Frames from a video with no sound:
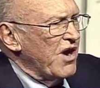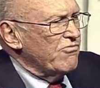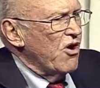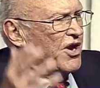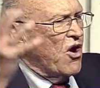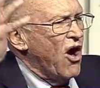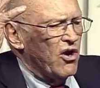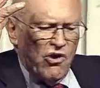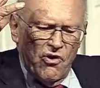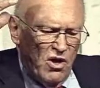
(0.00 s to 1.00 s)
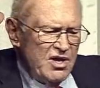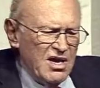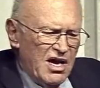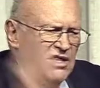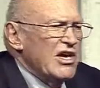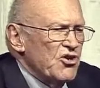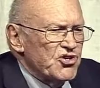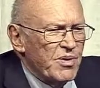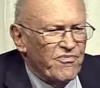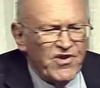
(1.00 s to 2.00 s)
I wrote an article called A
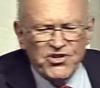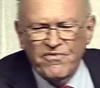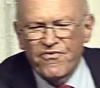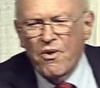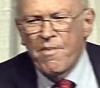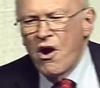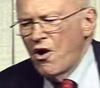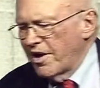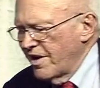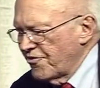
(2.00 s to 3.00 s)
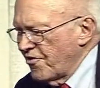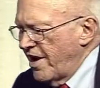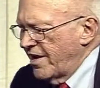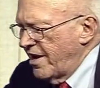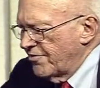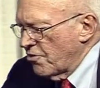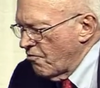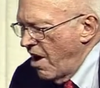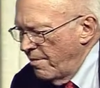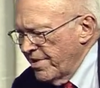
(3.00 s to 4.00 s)
Leadership Vision for America, and I tried to get it to
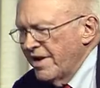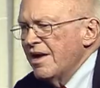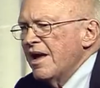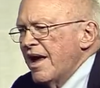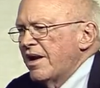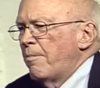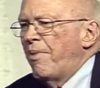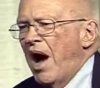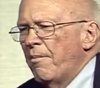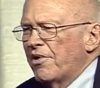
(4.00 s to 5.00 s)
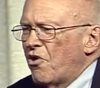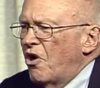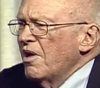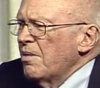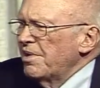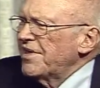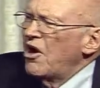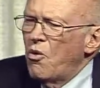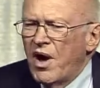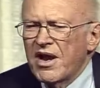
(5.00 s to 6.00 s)
Romney and Obama and all, but they
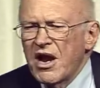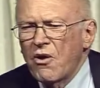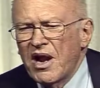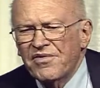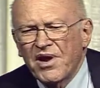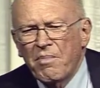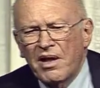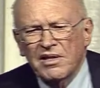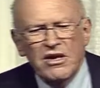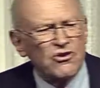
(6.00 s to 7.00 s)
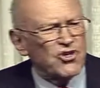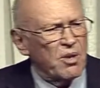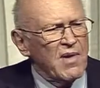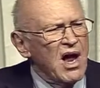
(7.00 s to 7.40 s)
don't want to hear anything about leadership.